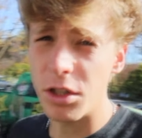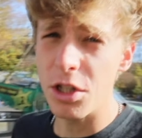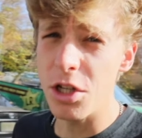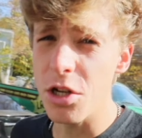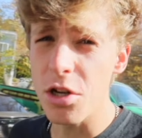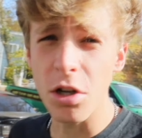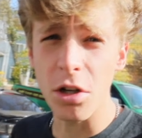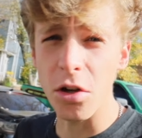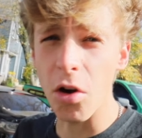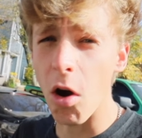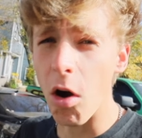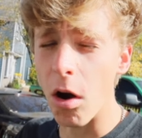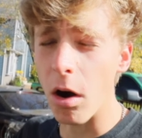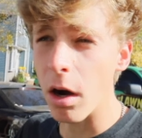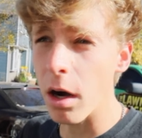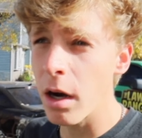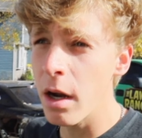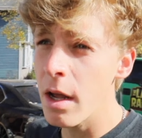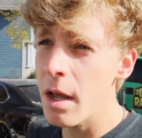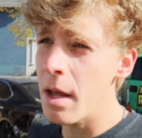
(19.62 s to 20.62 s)
to your
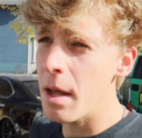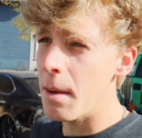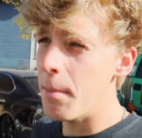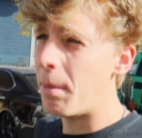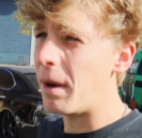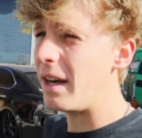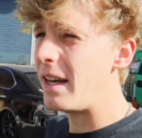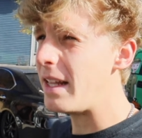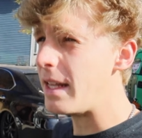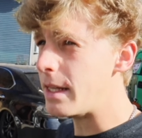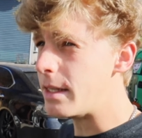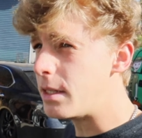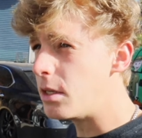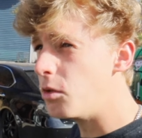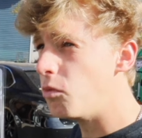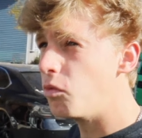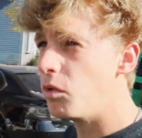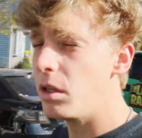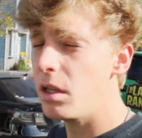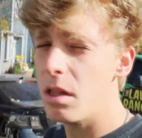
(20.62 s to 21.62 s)
car. But is it
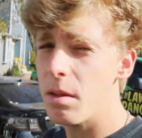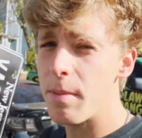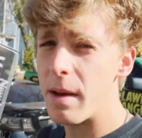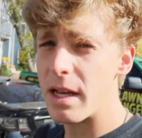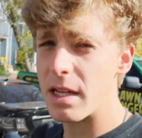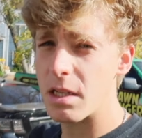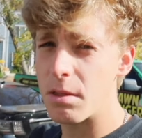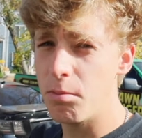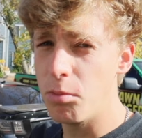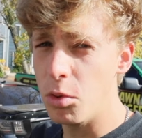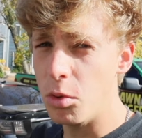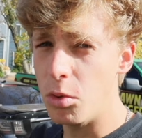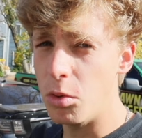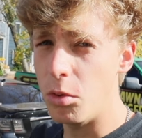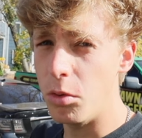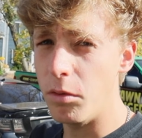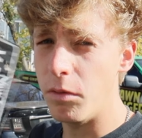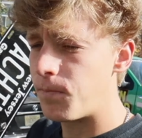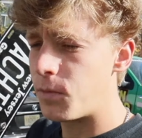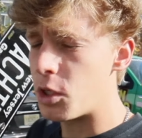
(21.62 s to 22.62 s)
really the best
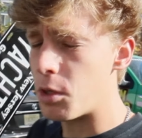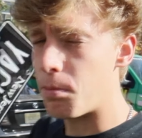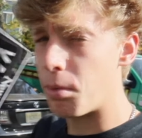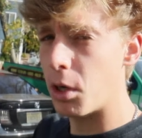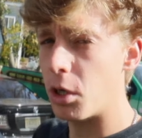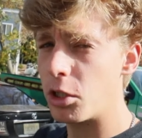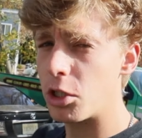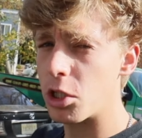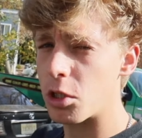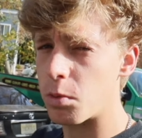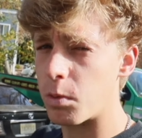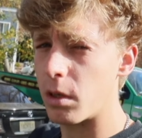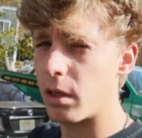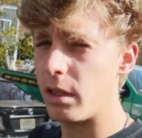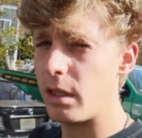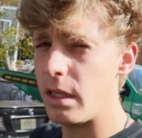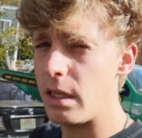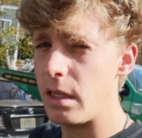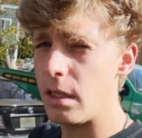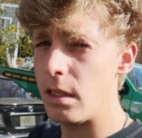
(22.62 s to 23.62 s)
move to purchase one
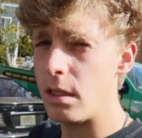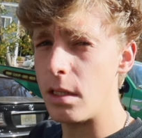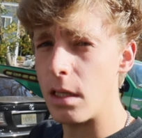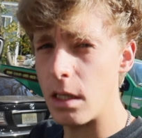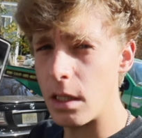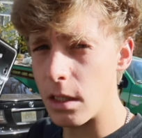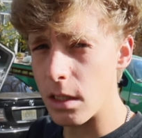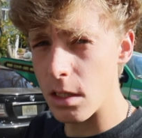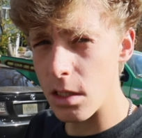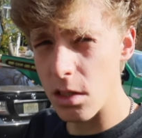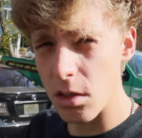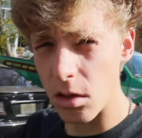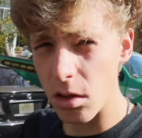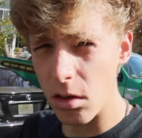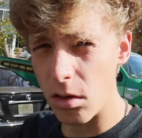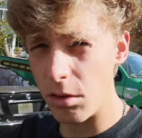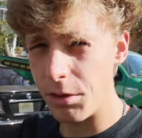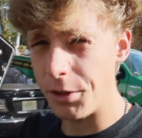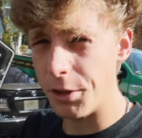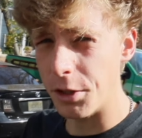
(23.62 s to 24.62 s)
of these and install
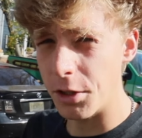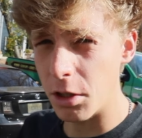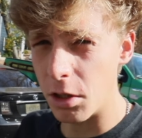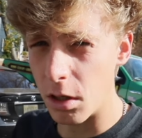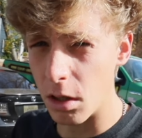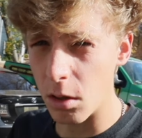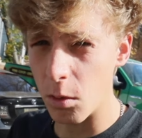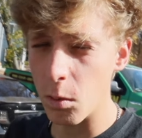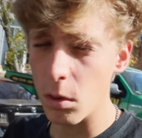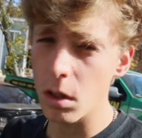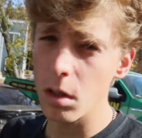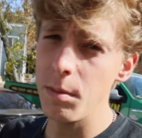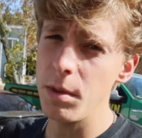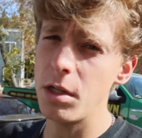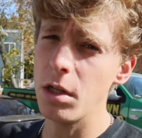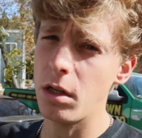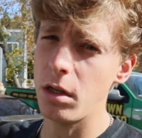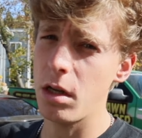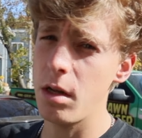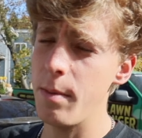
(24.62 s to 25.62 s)
it on your car? We're going to be
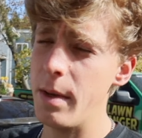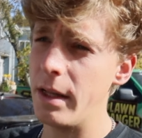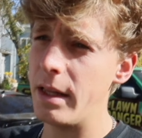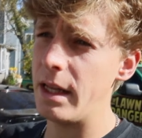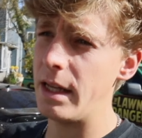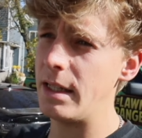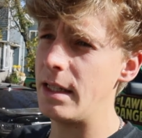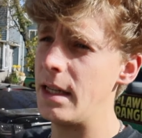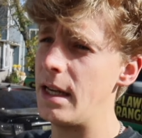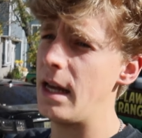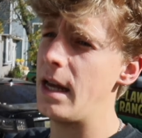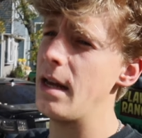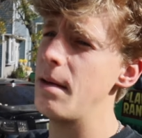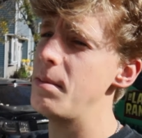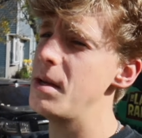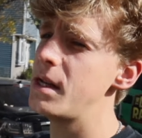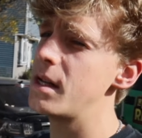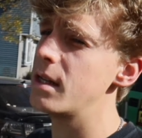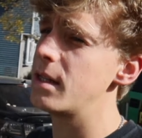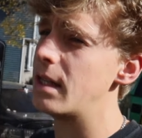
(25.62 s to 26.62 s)
talking about that today
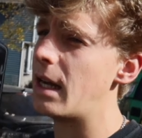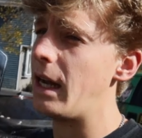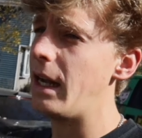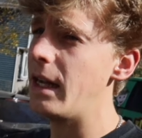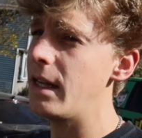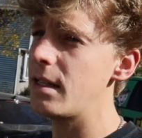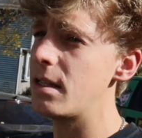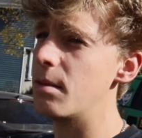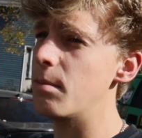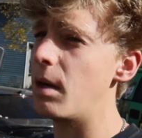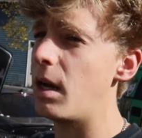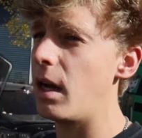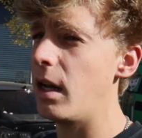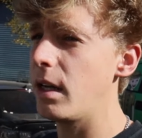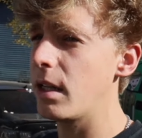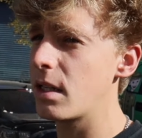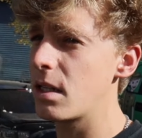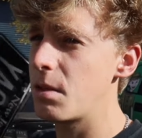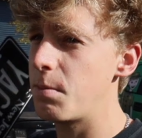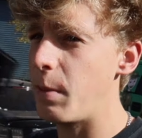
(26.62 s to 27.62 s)
because I had some
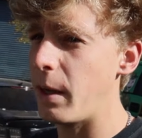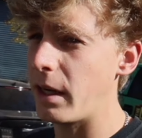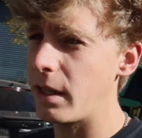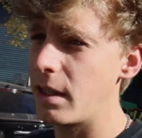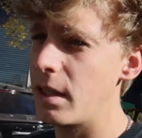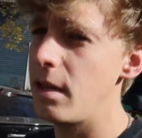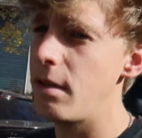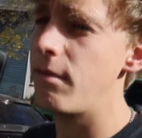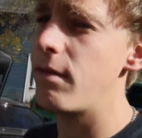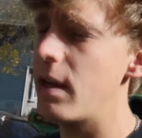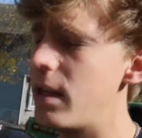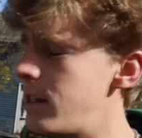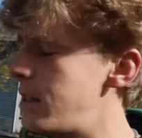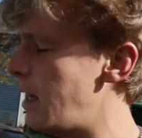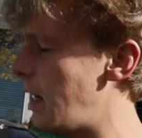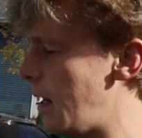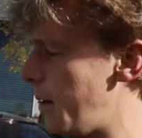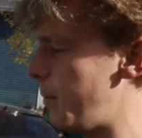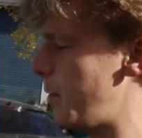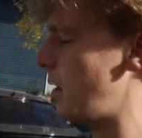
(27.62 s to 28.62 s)
unexpected events
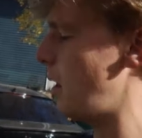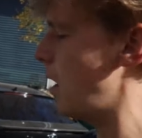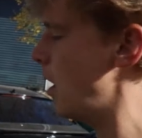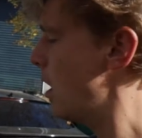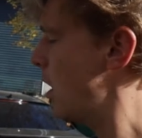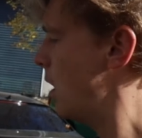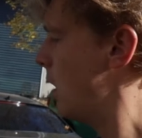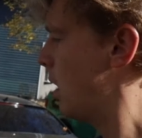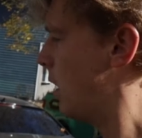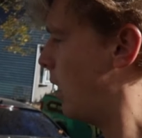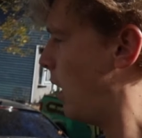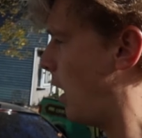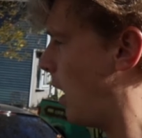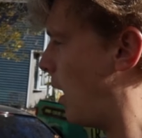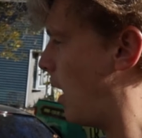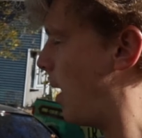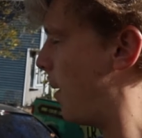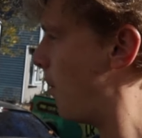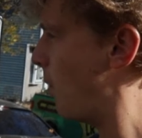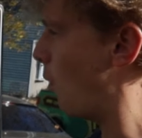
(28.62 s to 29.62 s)
happen
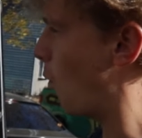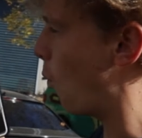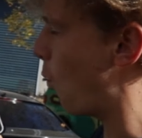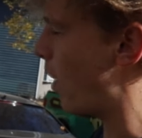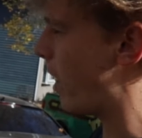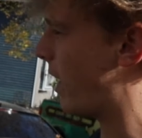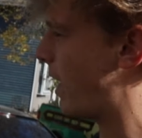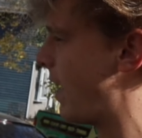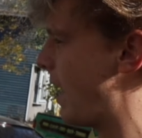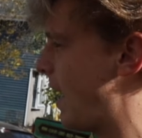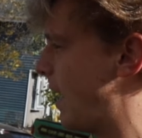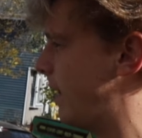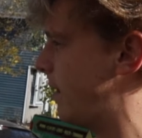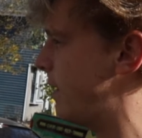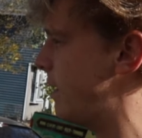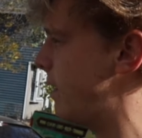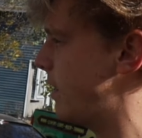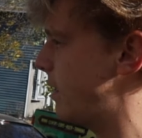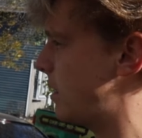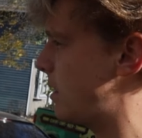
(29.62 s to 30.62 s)
when I had
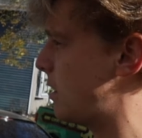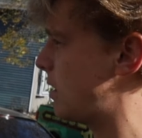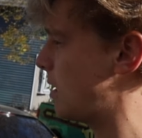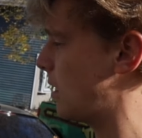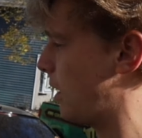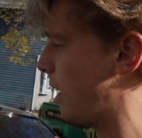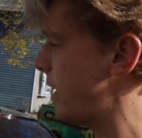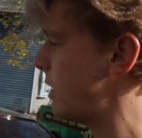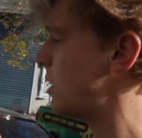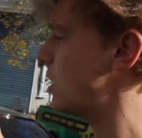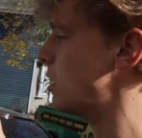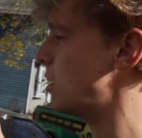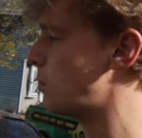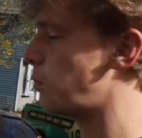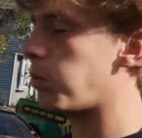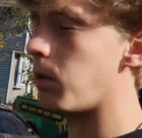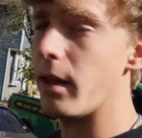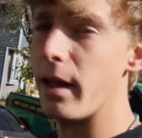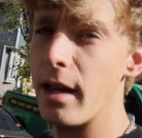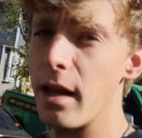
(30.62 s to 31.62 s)
this license
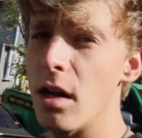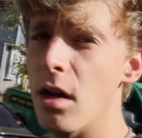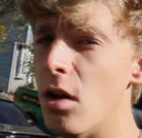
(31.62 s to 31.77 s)
plate